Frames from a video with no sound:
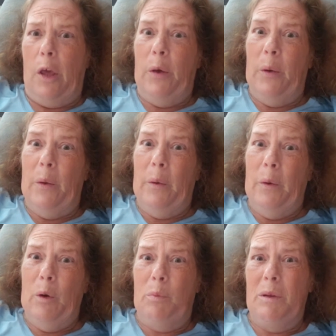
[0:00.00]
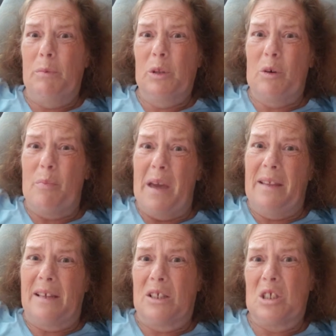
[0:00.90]
Ooh, people don't pay
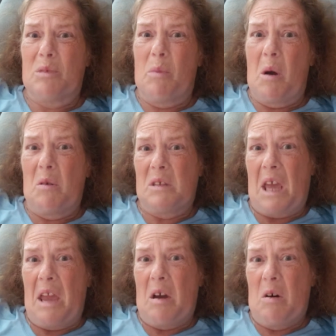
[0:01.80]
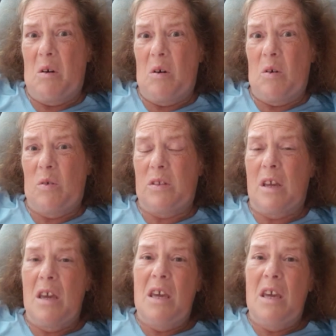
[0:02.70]
attention to motorcycles.